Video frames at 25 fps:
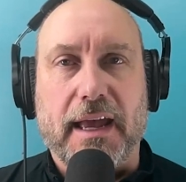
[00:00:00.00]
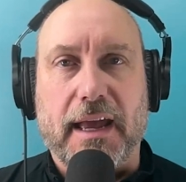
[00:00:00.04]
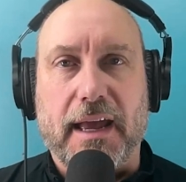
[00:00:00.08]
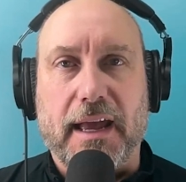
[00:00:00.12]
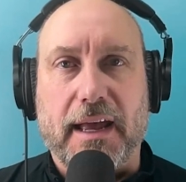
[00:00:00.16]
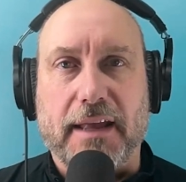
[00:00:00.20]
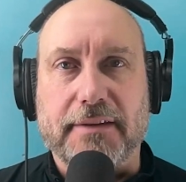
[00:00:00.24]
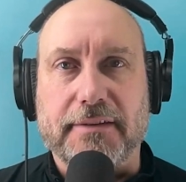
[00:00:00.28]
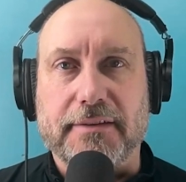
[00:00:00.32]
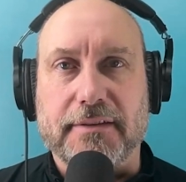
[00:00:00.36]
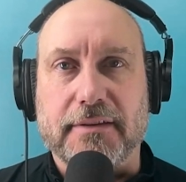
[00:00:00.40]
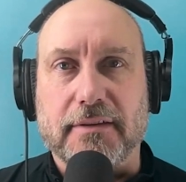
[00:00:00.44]

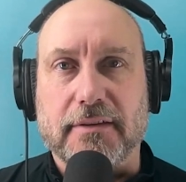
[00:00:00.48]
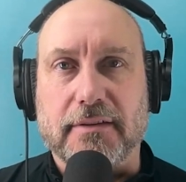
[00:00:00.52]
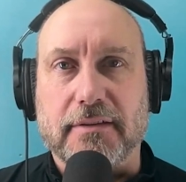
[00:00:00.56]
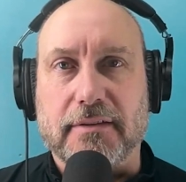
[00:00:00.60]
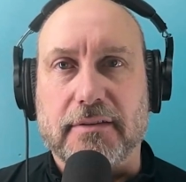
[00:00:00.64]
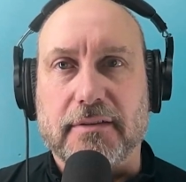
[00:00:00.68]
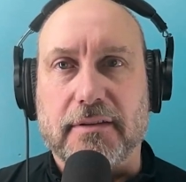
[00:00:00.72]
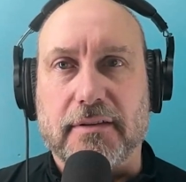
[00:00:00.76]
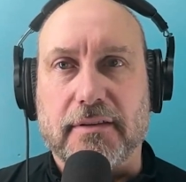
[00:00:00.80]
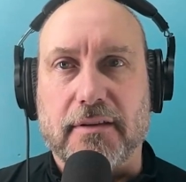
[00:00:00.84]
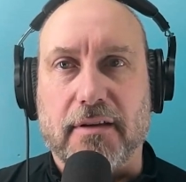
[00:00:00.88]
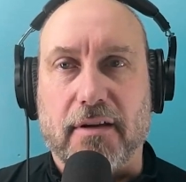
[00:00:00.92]
And
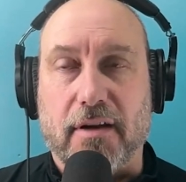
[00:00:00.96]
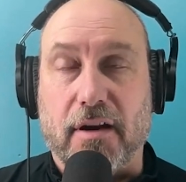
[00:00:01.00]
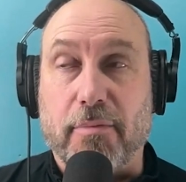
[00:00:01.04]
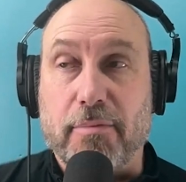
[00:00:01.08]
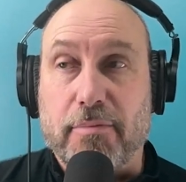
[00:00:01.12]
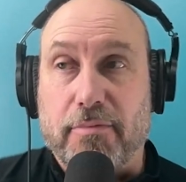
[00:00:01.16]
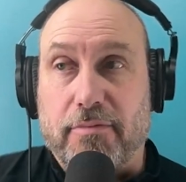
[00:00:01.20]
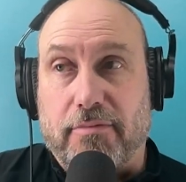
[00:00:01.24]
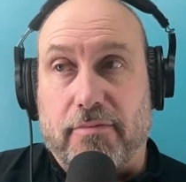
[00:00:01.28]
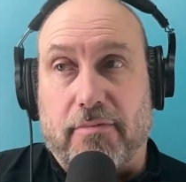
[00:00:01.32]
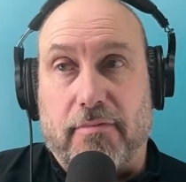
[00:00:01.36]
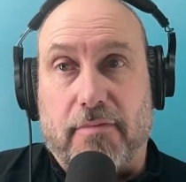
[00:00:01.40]
there
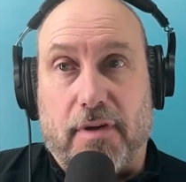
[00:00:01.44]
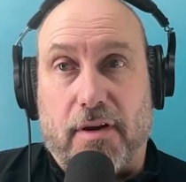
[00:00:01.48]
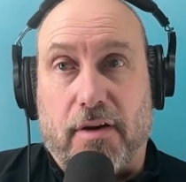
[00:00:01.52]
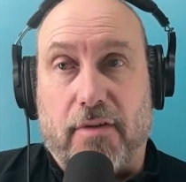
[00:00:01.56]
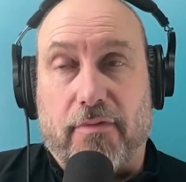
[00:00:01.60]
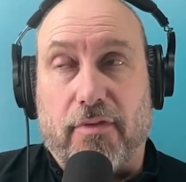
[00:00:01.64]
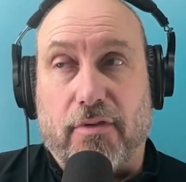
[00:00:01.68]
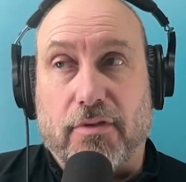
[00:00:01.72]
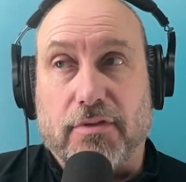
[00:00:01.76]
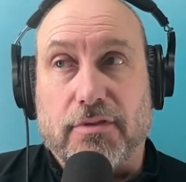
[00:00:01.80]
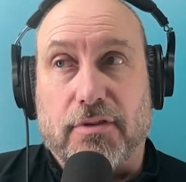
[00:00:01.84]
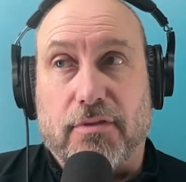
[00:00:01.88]
are
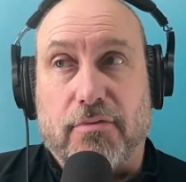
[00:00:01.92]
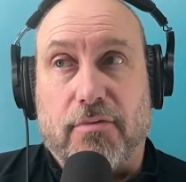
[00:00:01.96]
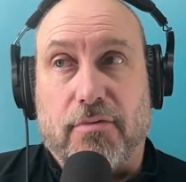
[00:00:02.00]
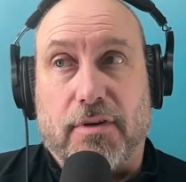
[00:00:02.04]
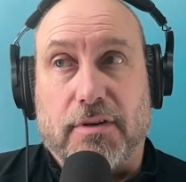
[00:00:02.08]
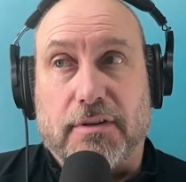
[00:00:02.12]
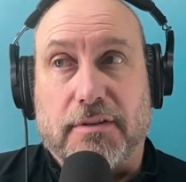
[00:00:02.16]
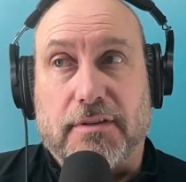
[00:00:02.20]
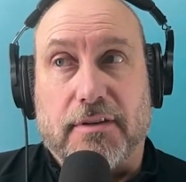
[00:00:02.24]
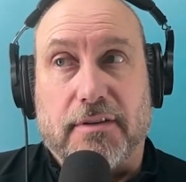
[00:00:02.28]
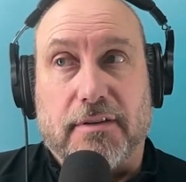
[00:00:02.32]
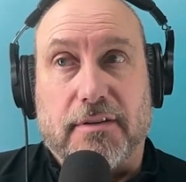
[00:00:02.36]
folks who
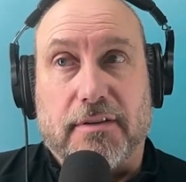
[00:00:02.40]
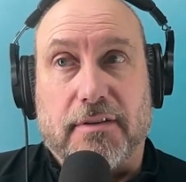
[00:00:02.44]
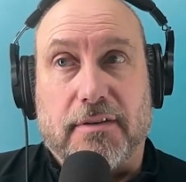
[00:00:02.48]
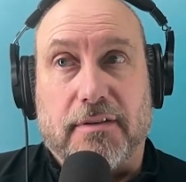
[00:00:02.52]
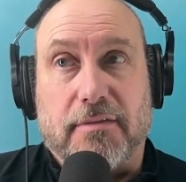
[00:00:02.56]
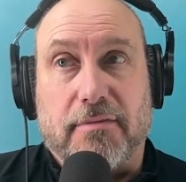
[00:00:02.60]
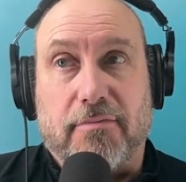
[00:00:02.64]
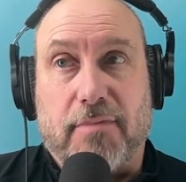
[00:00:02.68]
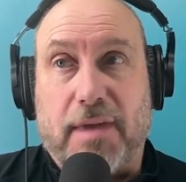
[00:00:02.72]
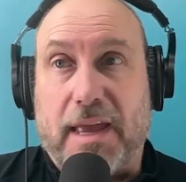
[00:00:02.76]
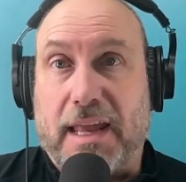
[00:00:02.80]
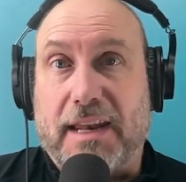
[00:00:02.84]
want
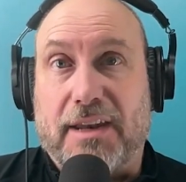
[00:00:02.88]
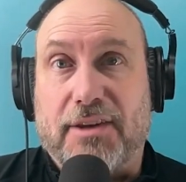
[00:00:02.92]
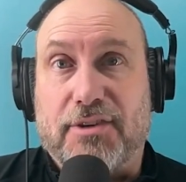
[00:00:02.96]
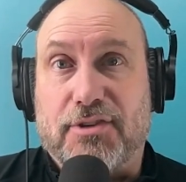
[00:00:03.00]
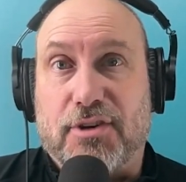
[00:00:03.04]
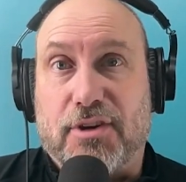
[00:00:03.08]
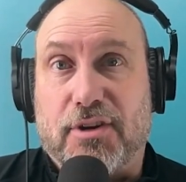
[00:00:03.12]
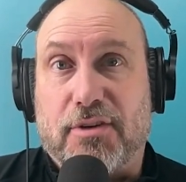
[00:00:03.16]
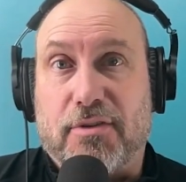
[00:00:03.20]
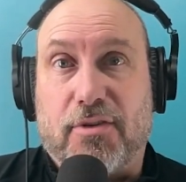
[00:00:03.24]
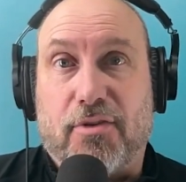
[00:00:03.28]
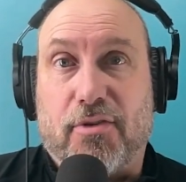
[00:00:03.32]
to manage
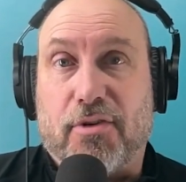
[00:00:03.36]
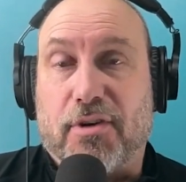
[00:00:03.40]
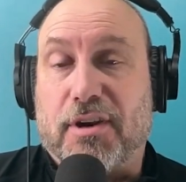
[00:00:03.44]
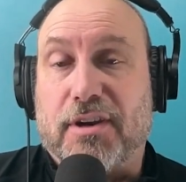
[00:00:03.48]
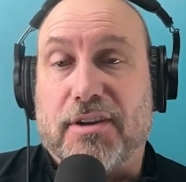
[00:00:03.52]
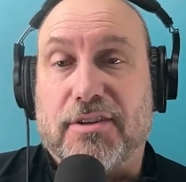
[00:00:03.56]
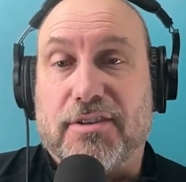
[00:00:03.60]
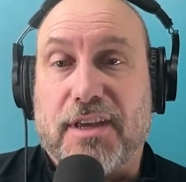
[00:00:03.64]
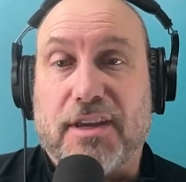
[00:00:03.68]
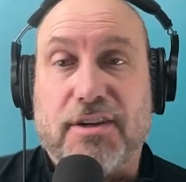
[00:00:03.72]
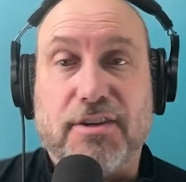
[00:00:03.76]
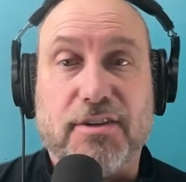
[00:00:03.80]
an
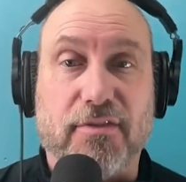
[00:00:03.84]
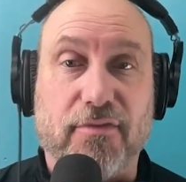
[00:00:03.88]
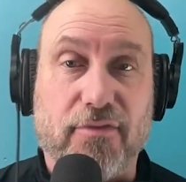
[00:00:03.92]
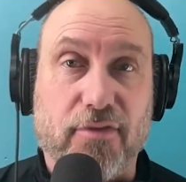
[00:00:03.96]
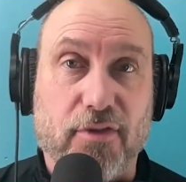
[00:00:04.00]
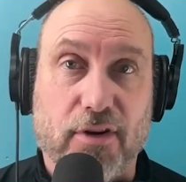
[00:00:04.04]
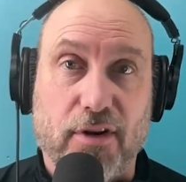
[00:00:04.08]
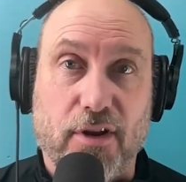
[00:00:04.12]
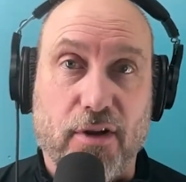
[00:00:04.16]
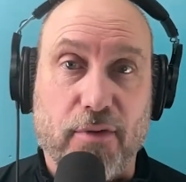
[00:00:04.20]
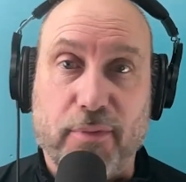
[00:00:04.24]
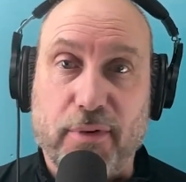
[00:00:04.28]
organization for
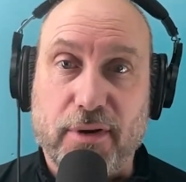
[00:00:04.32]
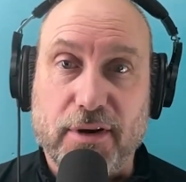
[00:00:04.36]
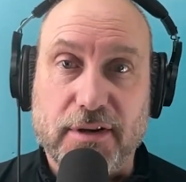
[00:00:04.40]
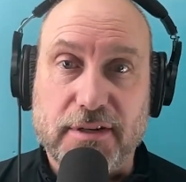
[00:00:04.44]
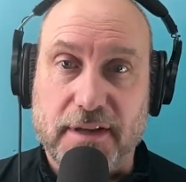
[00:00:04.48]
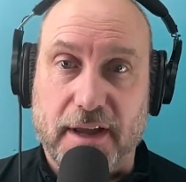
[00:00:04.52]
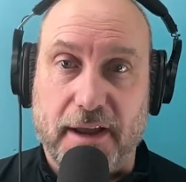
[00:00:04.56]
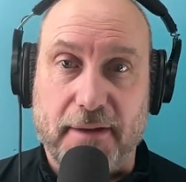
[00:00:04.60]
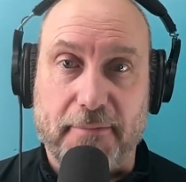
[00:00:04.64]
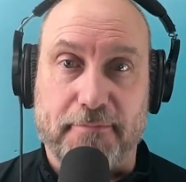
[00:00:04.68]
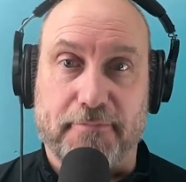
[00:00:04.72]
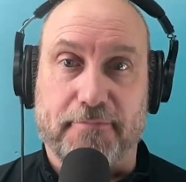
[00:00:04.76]
a long period
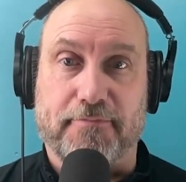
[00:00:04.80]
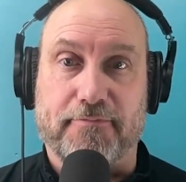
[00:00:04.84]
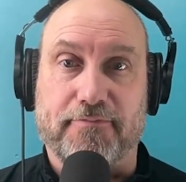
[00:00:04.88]
of time.